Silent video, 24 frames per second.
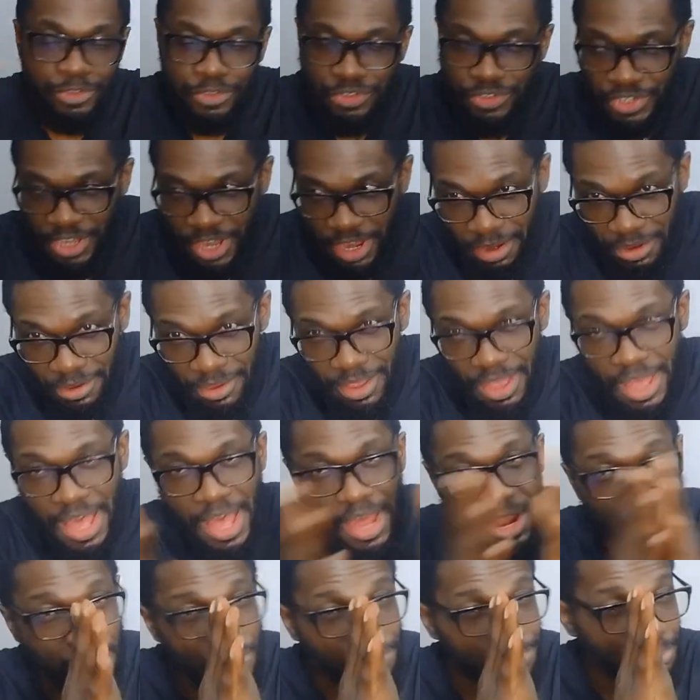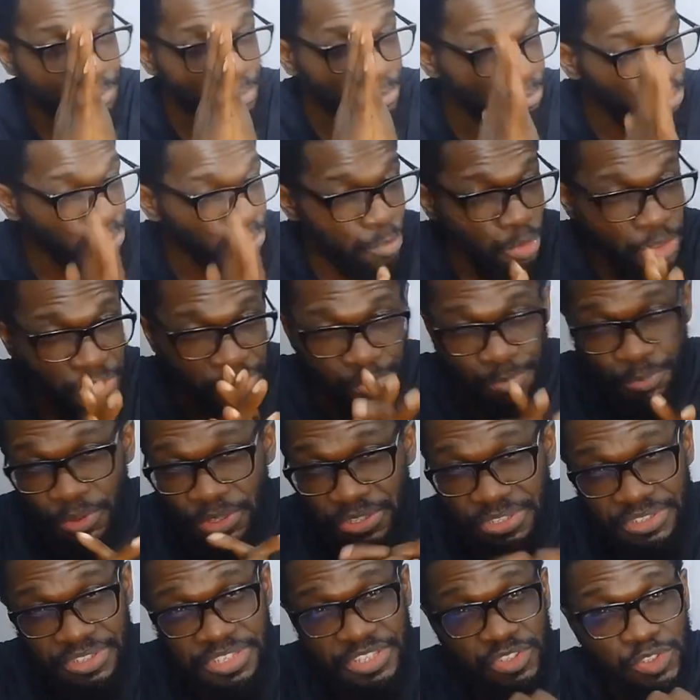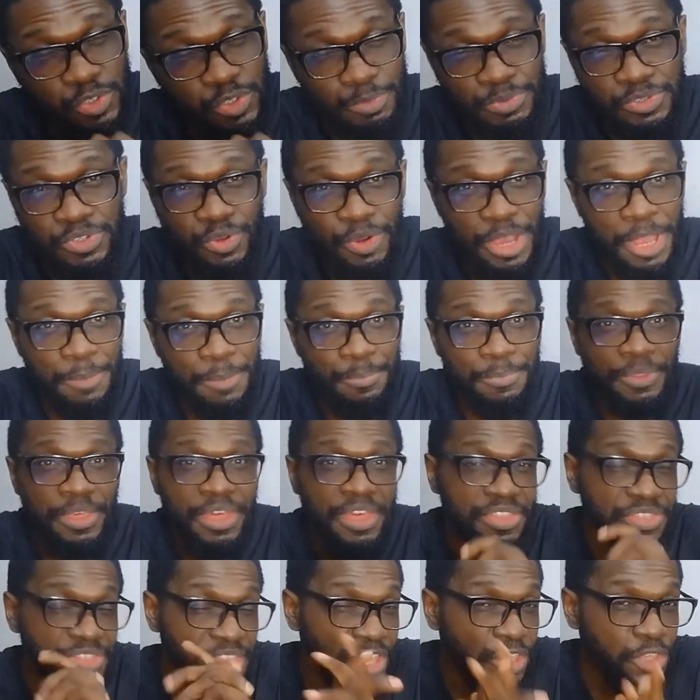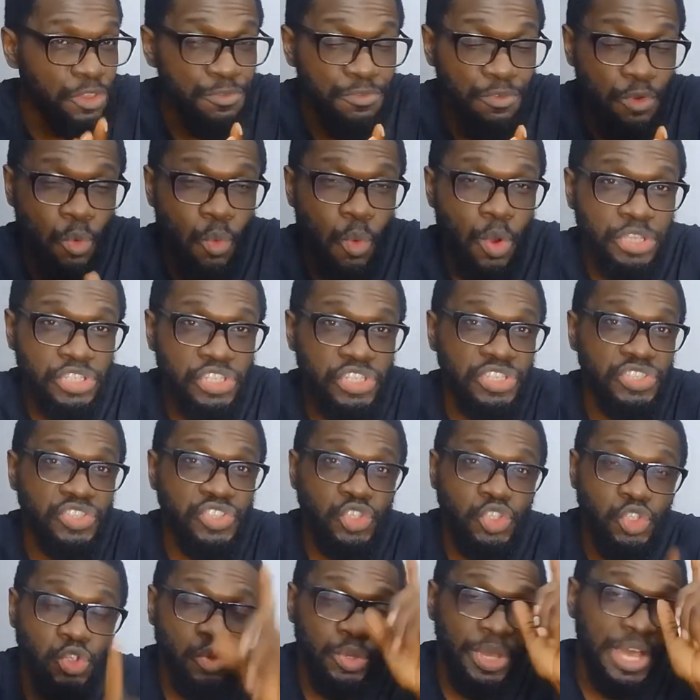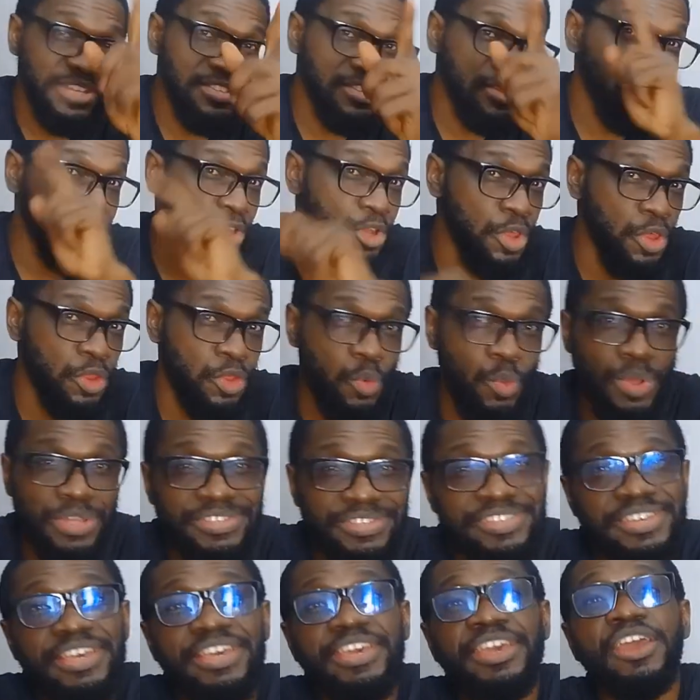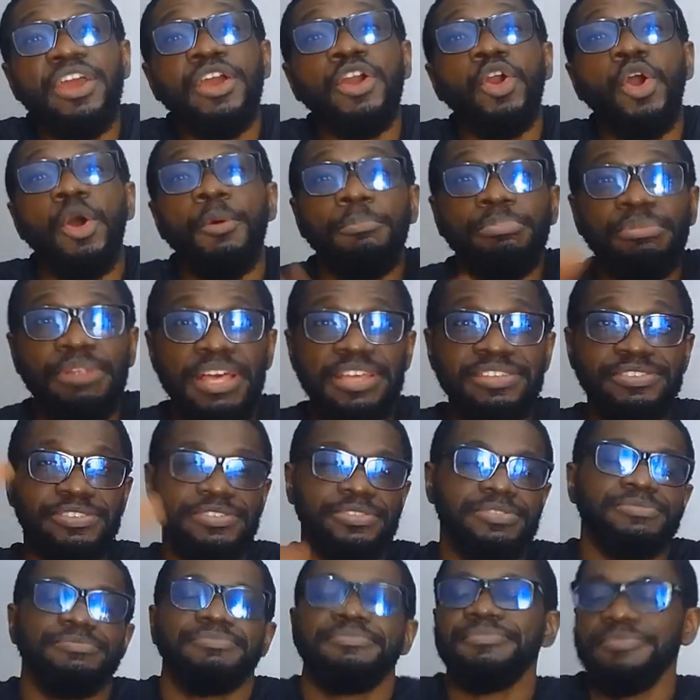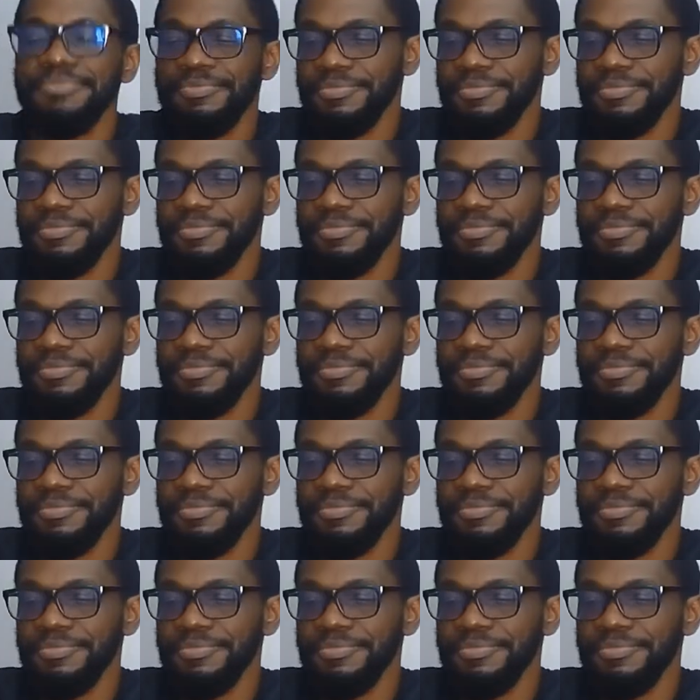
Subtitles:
share, and most importantly, subscribe. Thank you for watching. See you guys in another one. Take care. God bless.